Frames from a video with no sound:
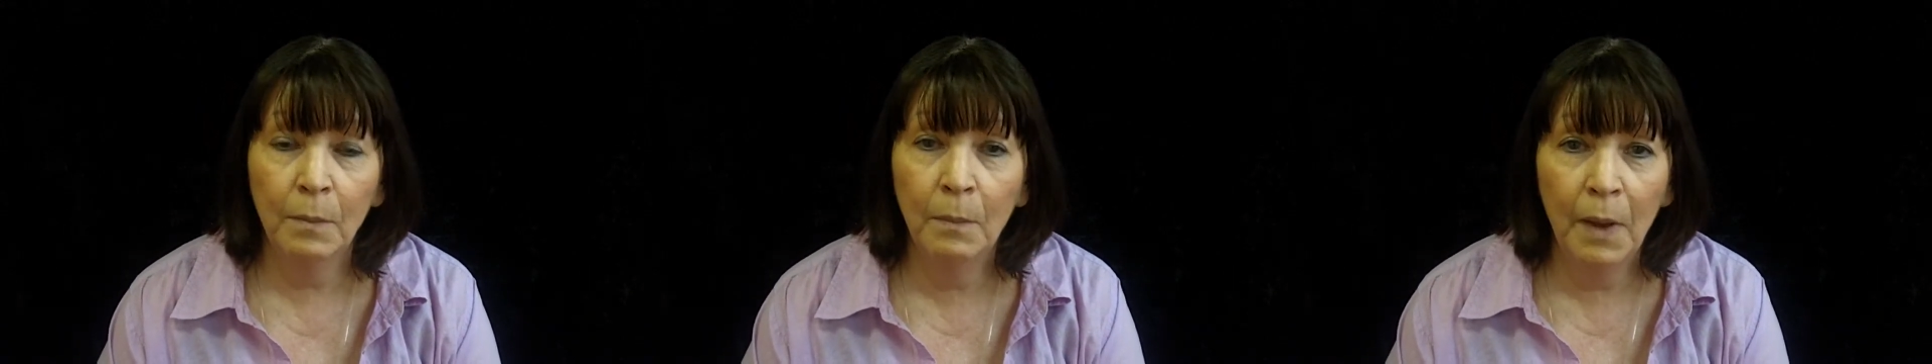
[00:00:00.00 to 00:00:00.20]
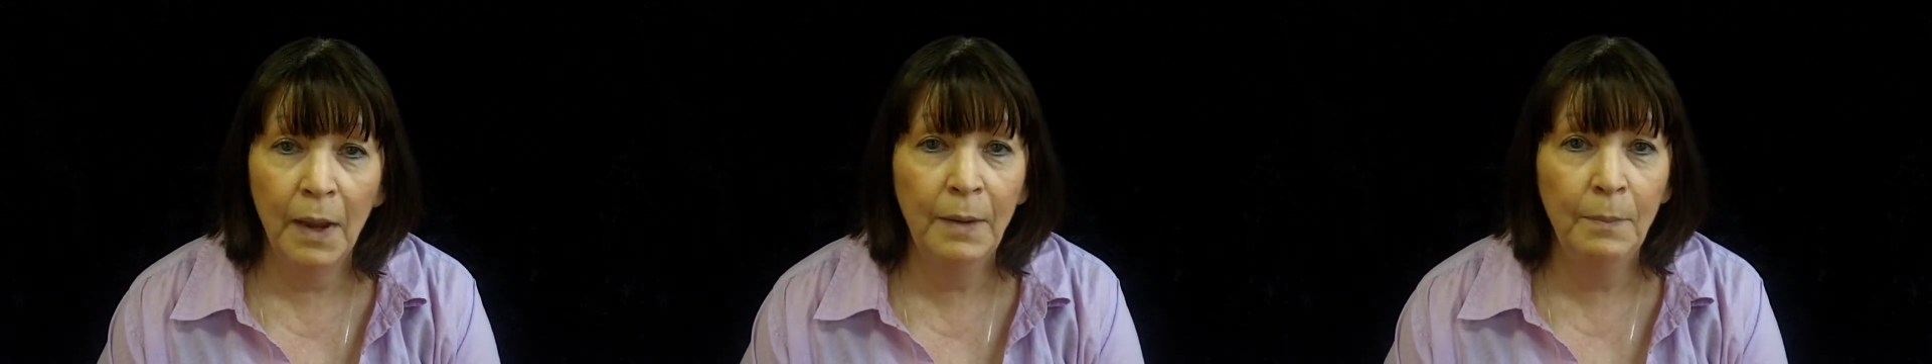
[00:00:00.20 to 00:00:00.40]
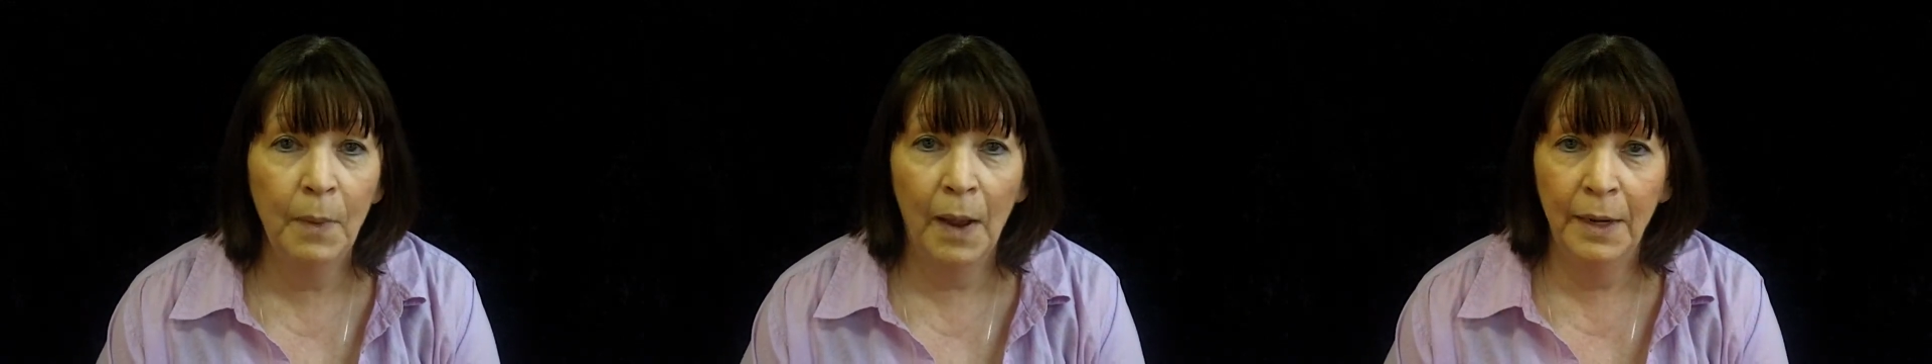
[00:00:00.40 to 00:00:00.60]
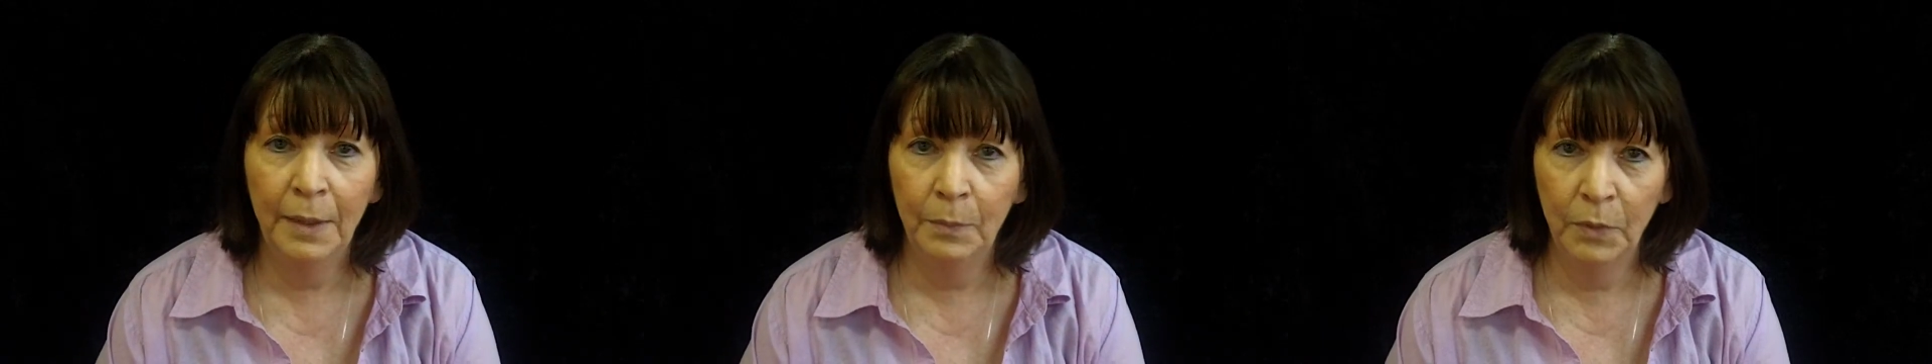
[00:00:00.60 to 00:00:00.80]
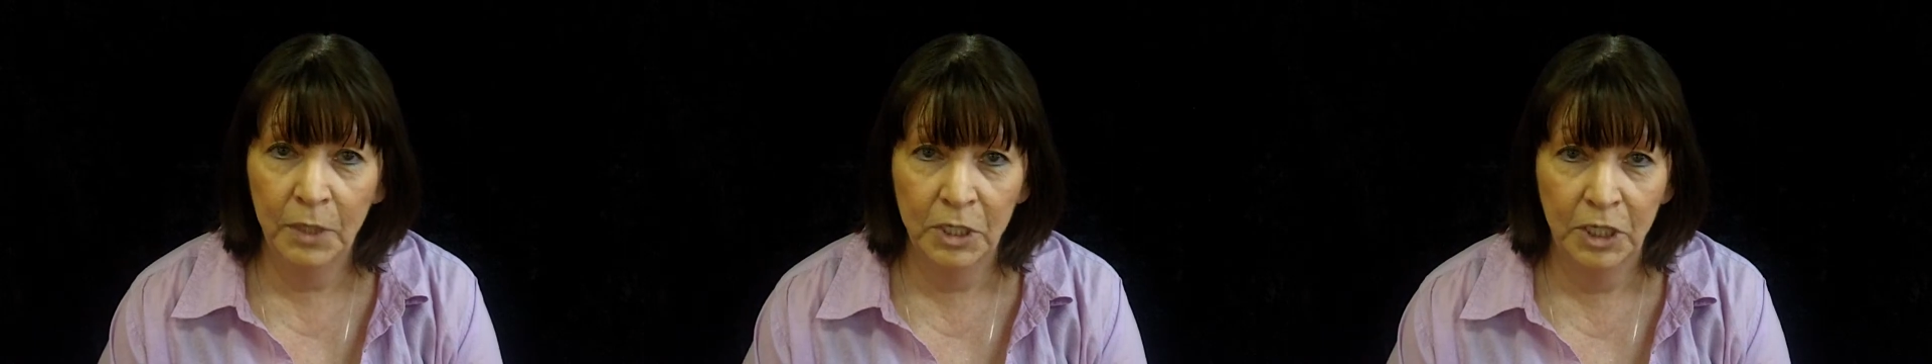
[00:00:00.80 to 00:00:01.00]
Mind-Body
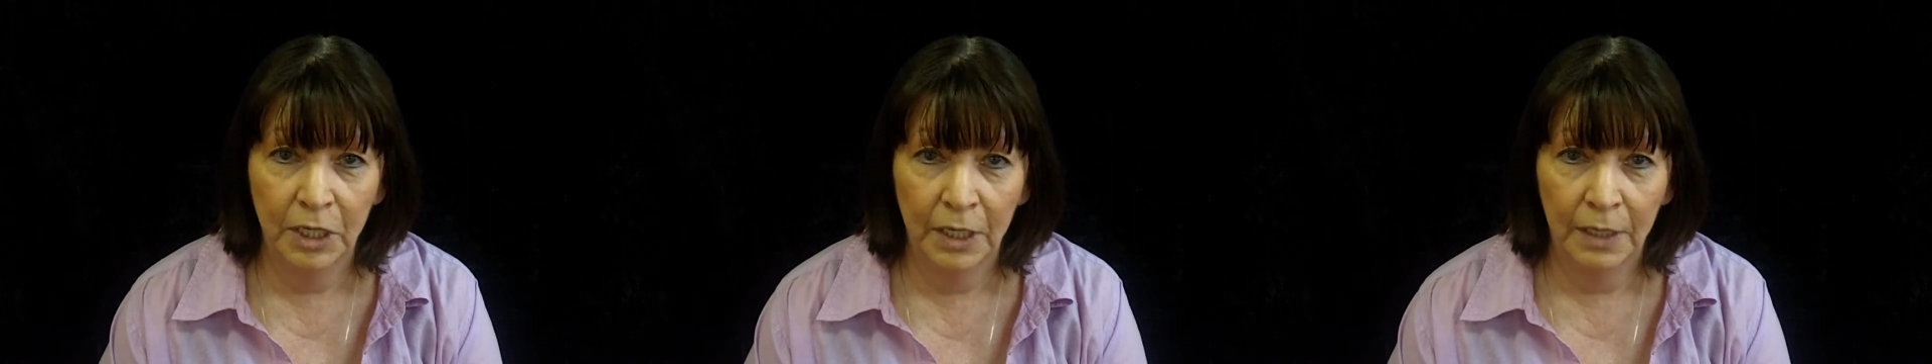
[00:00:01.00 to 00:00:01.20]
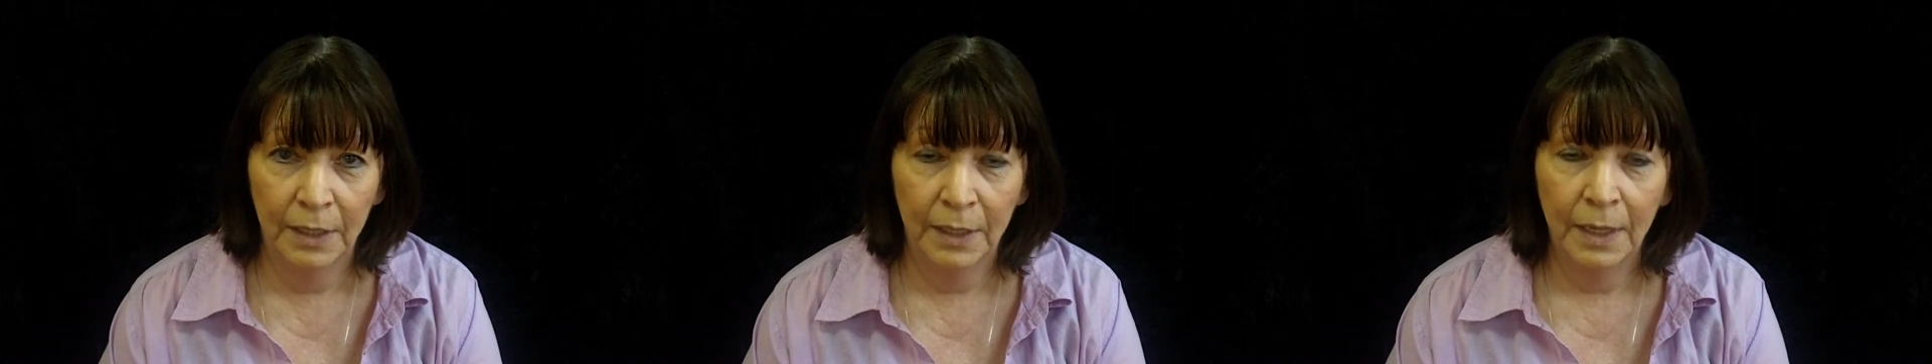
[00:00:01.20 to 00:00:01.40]
Bridging,